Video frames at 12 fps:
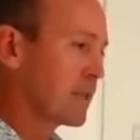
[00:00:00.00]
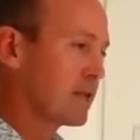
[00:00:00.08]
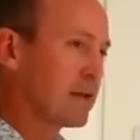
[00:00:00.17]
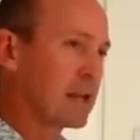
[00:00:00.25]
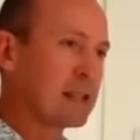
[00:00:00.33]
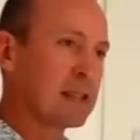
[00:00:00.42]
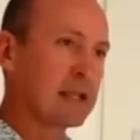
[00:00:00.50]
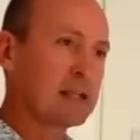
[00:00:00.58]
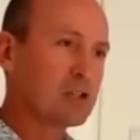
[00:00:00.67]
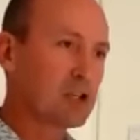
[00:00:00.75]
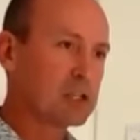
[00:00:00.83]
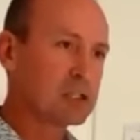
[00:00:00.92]
If
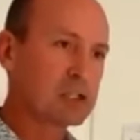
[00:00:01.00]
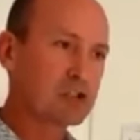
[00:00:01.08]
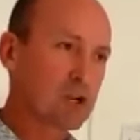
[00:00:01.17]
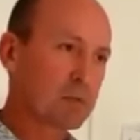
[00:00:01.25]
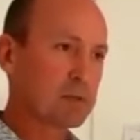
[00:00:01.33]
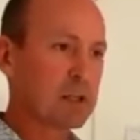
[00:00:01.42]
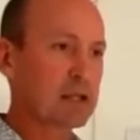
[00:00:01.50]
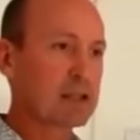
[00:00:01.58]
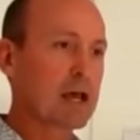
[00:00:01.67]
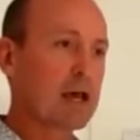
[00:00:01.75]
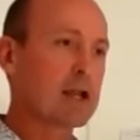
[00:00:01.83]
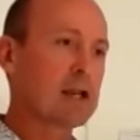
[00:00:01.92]
anything is tripped like
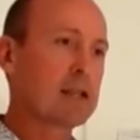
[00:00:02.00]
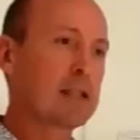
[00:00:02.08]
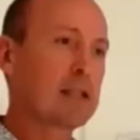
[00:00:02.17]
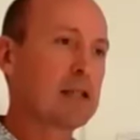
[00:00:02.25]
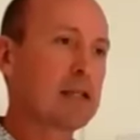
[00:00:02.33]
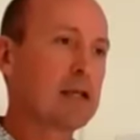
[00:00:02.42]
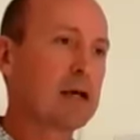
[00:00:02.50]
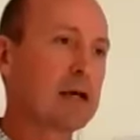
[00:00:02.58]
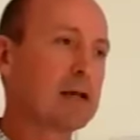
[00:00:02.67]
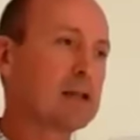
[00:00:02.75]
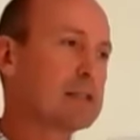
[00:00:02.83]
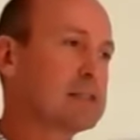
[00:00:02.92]
that,
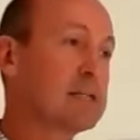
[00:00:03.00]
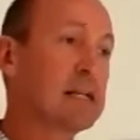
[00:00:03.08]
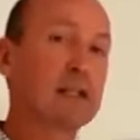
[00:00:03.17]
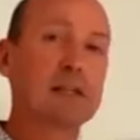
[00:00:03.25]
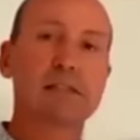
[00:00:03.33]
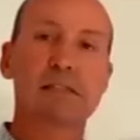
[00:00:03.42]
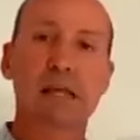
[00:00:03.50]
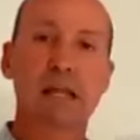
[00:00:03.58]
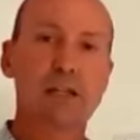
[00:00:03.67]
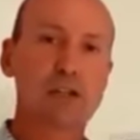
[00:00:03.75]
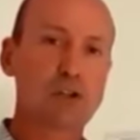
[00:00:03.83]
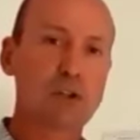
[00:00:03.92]
the signal is
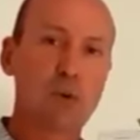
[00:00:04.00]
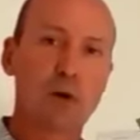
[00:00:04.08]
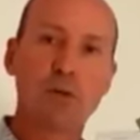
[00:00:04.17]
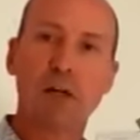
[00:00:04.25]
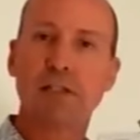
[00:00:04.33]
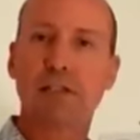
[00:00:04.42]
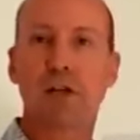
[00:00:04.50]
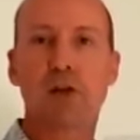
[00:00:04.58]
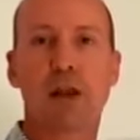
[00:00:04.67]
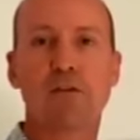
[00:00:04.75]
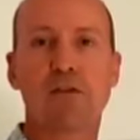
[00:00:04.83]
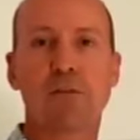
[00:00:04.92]
sent to whoever needs to know
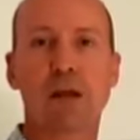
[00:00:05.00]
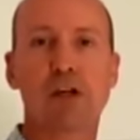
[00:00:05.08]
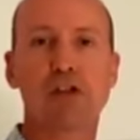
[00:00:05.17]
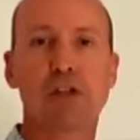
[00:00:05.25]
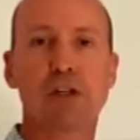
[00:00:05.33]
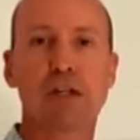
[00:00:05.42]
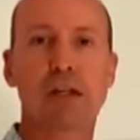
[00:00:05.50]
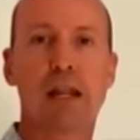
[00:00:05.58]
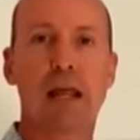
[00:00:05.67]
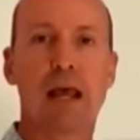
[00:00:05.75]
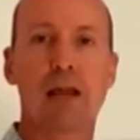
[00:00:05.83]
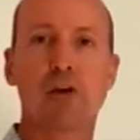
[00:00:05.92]
that
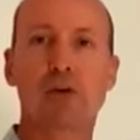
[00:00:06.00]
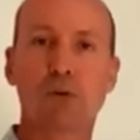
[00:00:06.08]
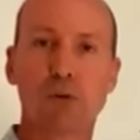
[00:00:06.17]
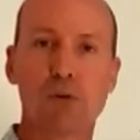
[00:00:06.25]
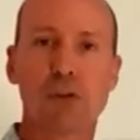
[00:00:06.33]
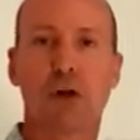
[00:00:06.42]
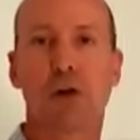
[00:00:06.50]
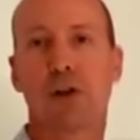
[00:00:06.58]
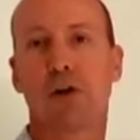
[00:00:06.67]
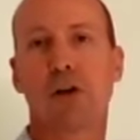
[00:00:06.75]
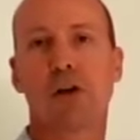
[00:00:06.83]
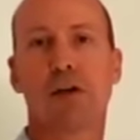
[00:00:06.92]
information, and crews are
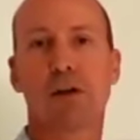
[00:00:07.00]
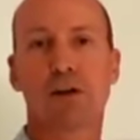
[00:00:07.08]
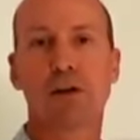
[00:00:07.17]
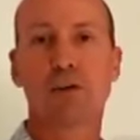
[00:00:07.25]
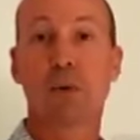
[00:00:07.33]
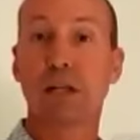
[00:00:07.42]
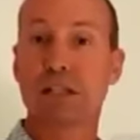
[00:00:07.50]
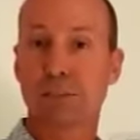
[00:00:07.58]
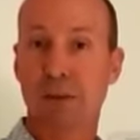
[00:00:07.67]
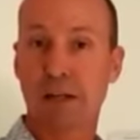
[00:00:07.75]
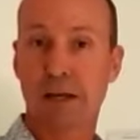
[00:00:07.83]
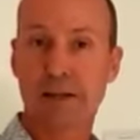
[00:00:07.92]
alerted to what needs
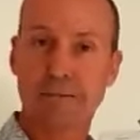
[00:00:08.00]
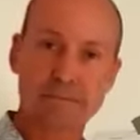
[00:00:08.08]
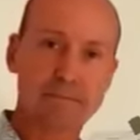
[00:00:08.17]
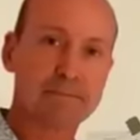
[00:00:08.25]
to be done.